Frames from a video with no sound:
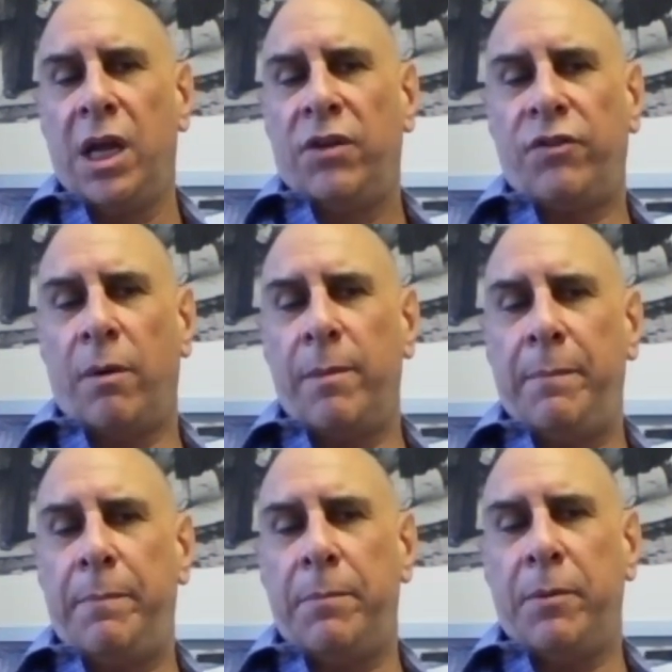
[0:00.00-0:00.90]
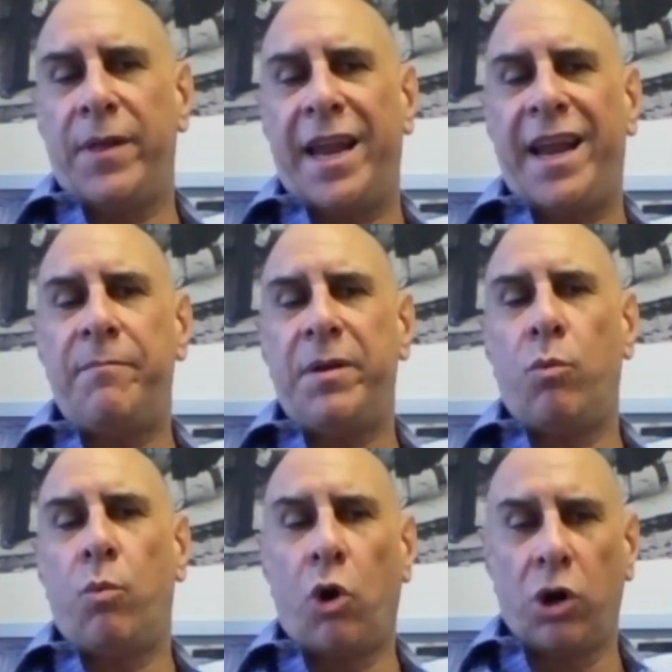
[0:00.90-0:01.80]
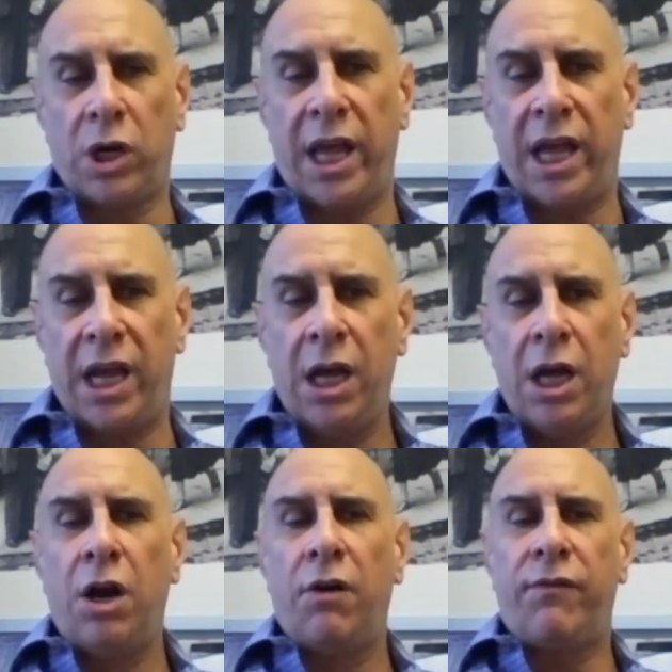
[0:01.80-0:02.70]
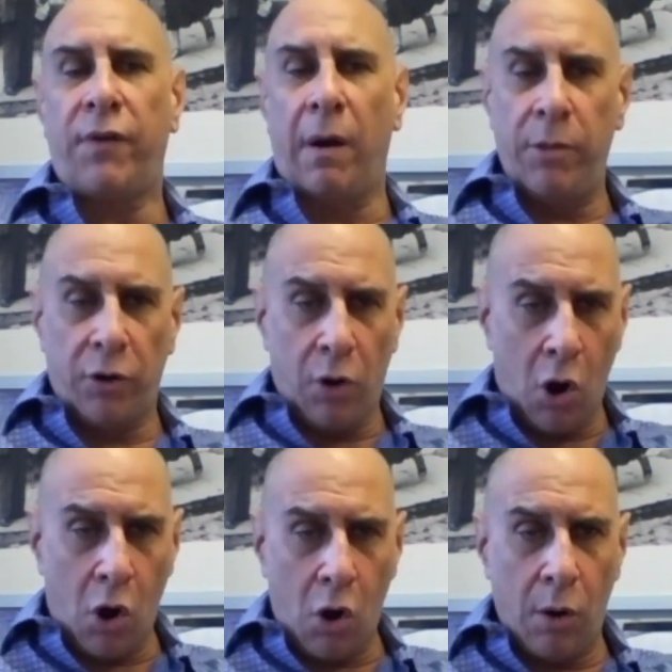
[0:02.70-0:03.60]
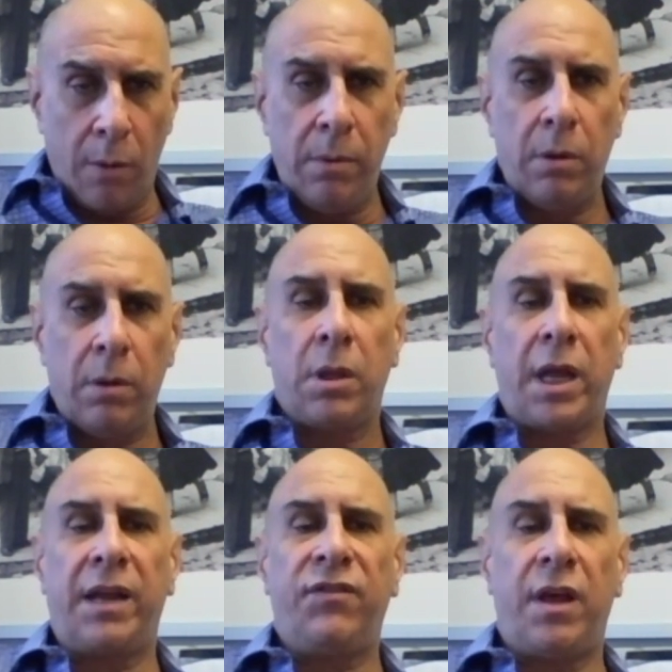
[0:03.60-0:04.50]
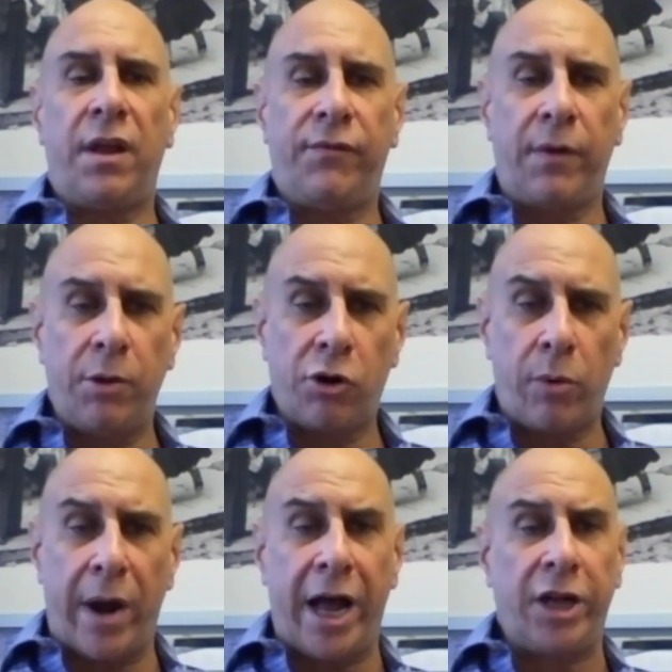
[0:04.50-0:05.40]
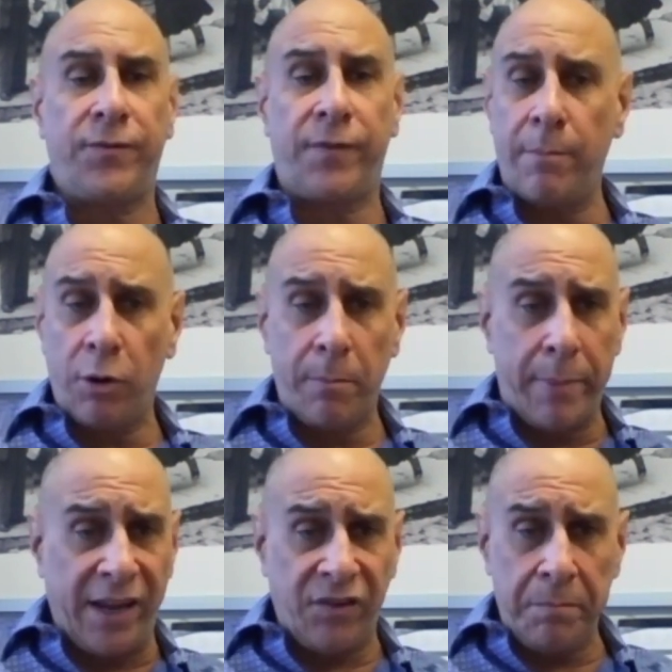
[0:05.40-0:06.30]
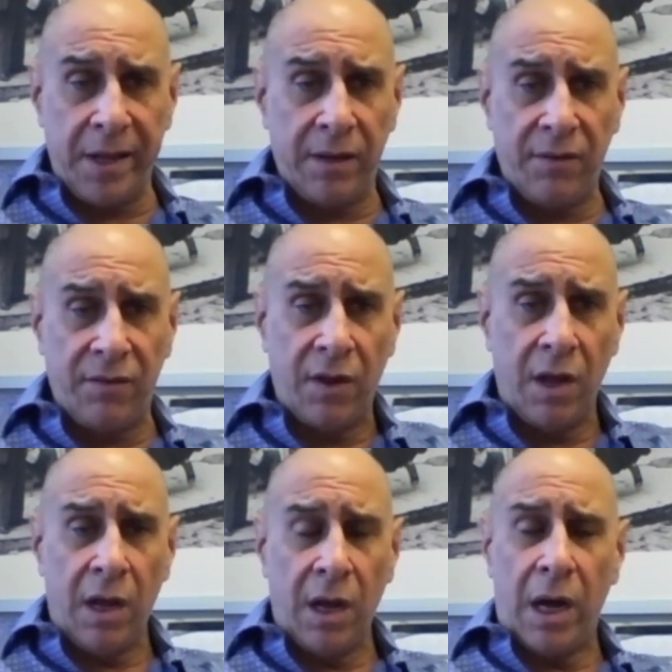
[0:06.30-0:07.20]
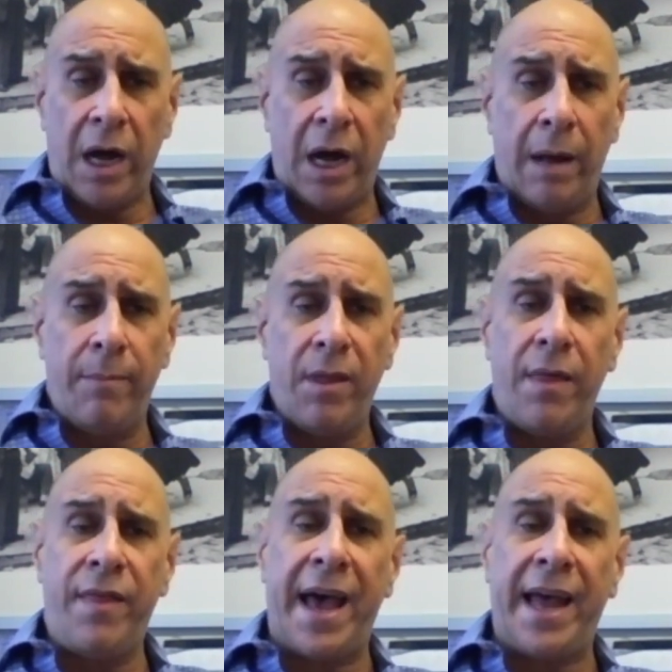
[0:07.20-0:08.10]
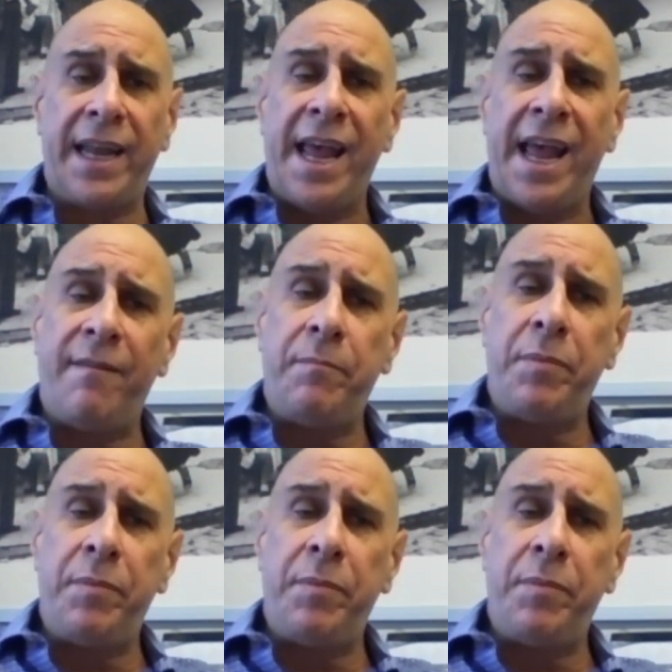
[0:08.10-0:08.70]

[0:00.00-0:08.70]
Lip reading: so many people that have been working from their home, like I said, from their garage, from their basements, that have been